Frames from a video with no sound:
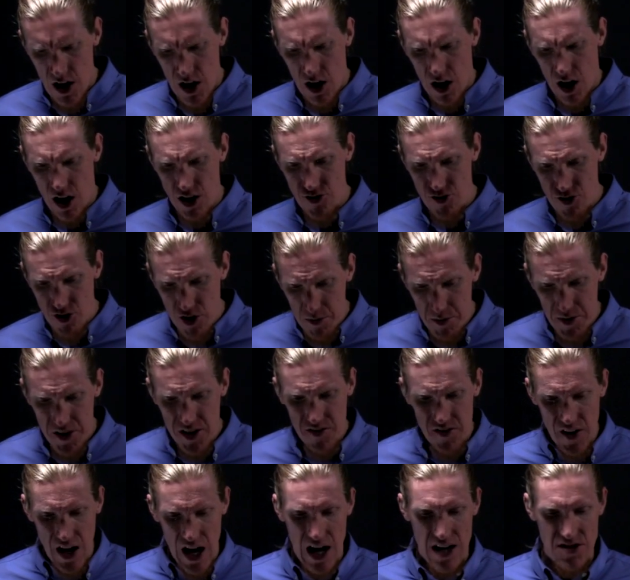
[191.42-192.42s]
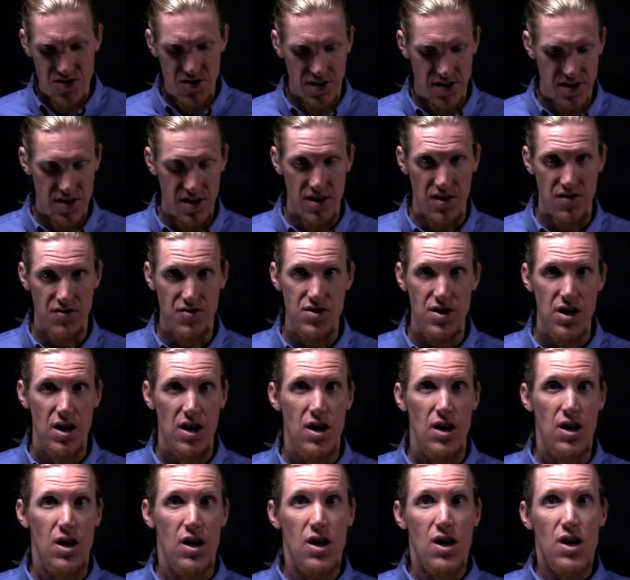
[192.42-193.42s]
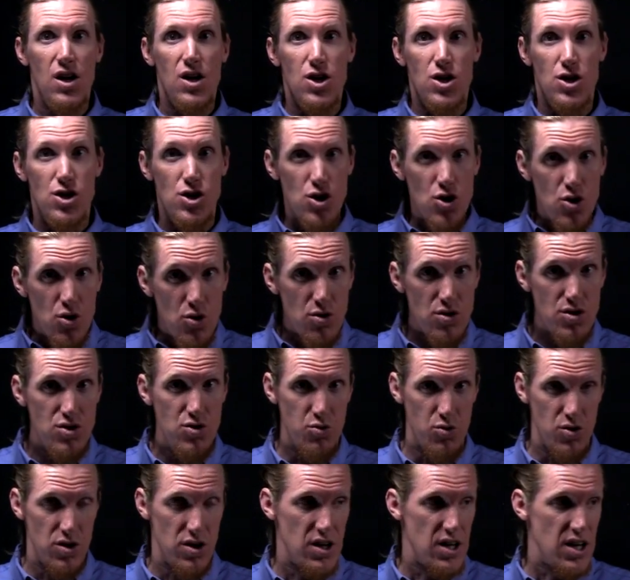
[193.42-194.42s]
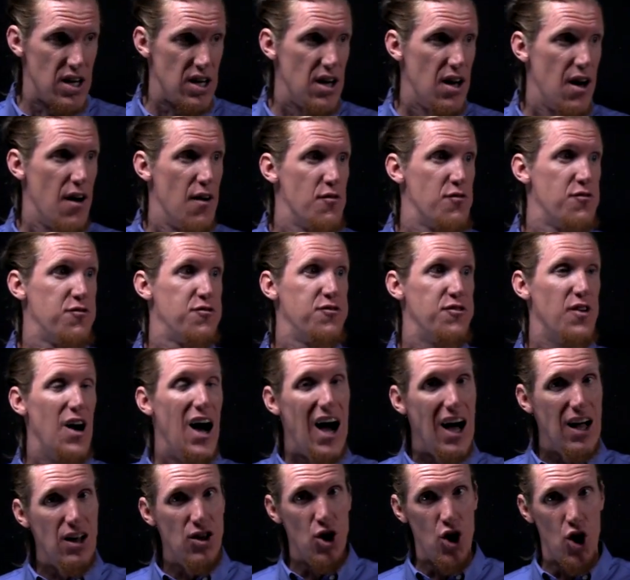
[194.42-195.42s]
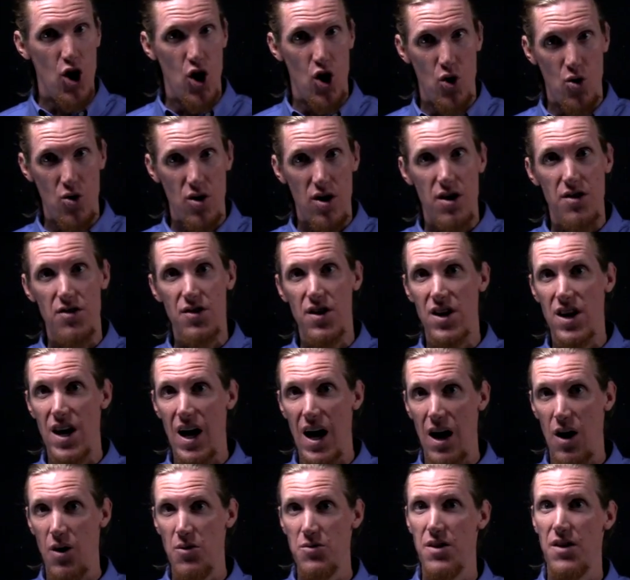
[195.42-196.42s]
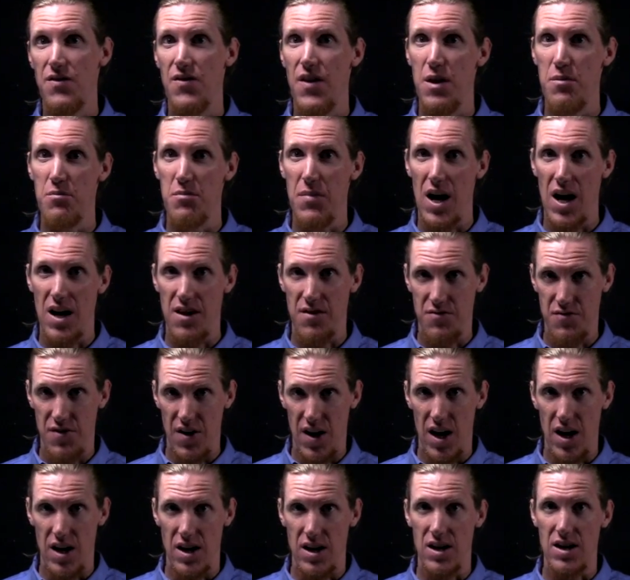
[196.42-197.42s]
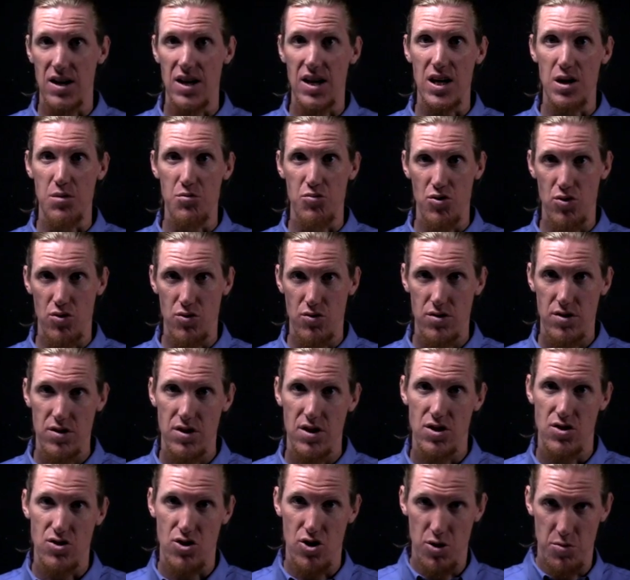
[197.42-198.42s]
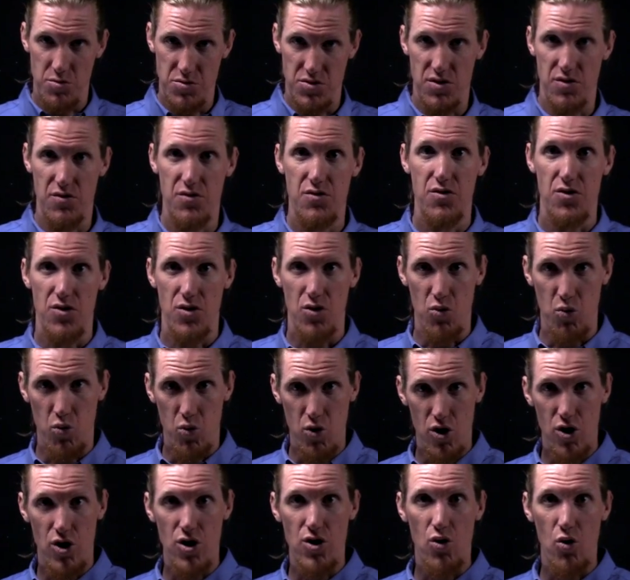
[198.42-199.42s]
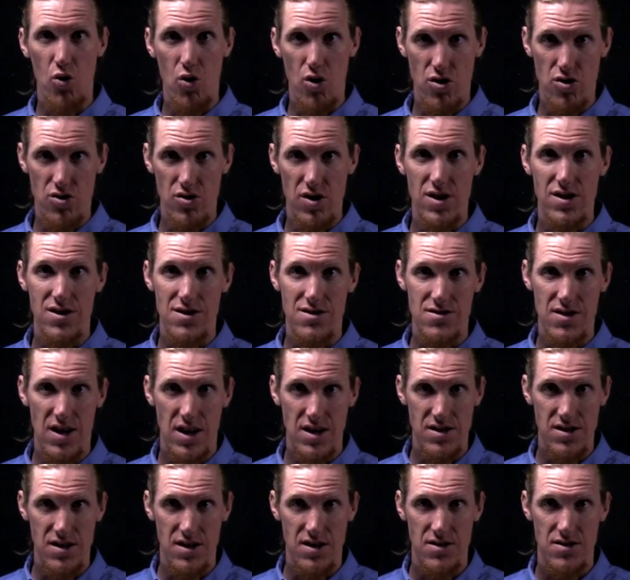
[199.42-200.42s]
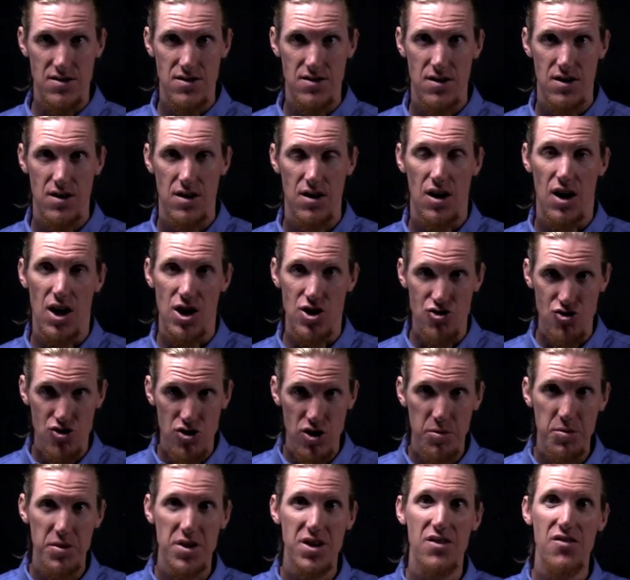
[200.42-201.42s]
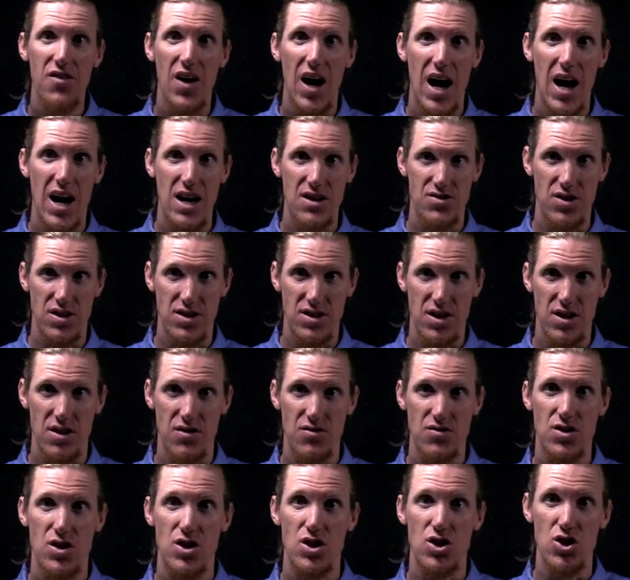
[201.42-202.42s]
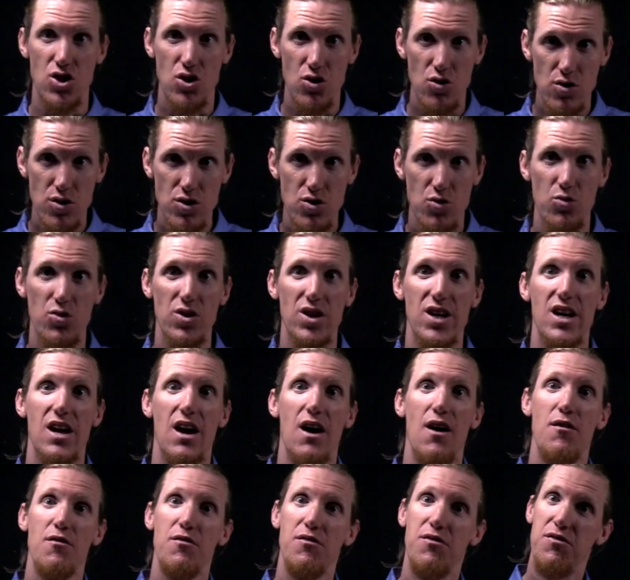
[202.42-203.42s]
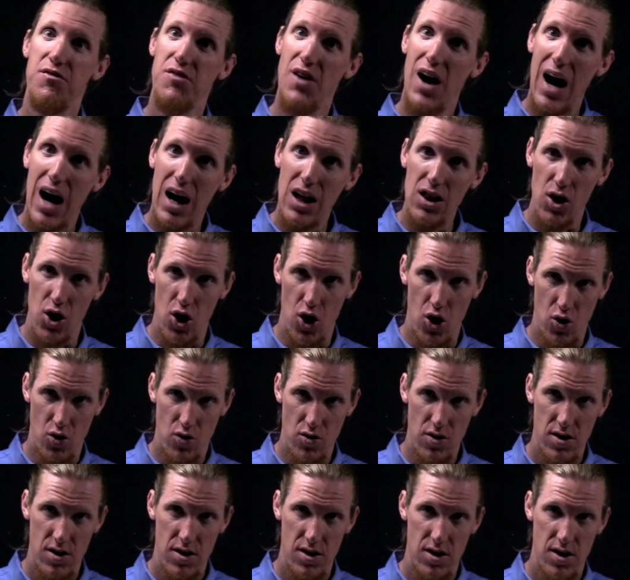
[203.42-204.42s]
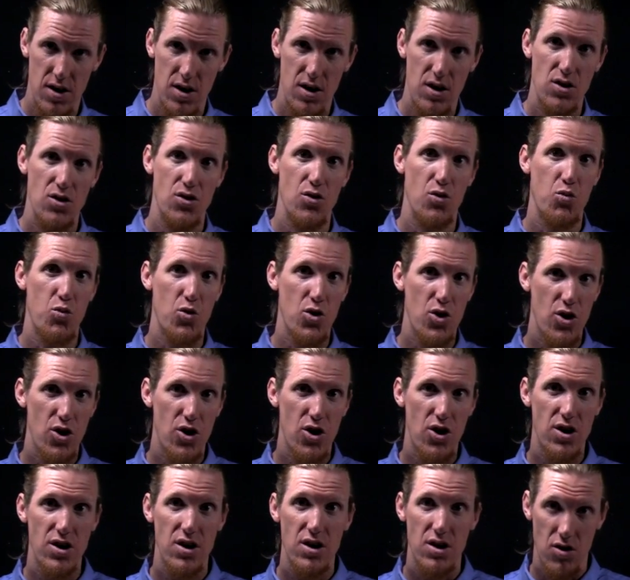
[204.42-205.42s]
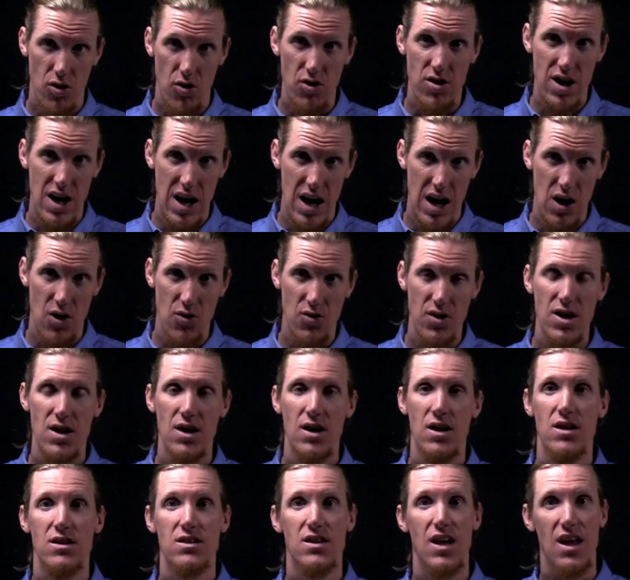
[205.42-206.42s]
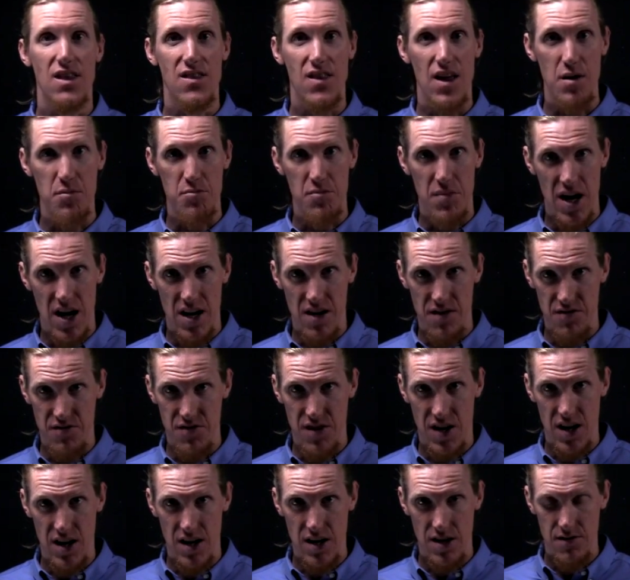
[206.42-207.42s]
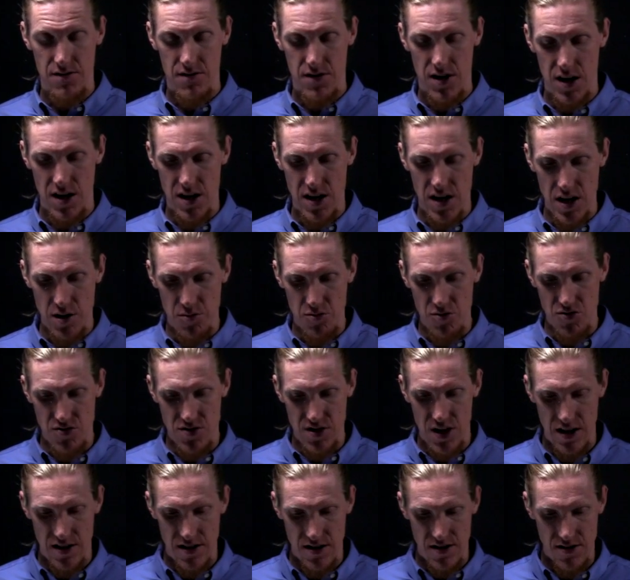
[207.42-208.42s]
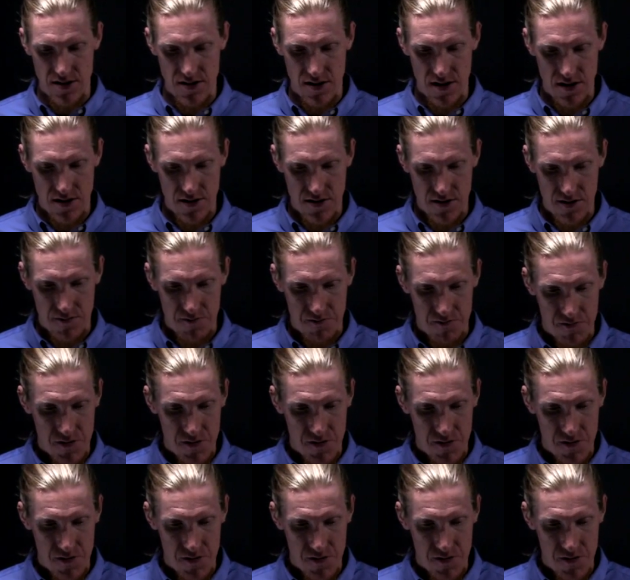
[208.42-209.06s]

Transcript: Attributive adjectives usually follow the noun that they modify in Hebrew in terms of the word order in the sentence. Attributive adjectives usually follow the word or noun that they modify in Hebrew sentences.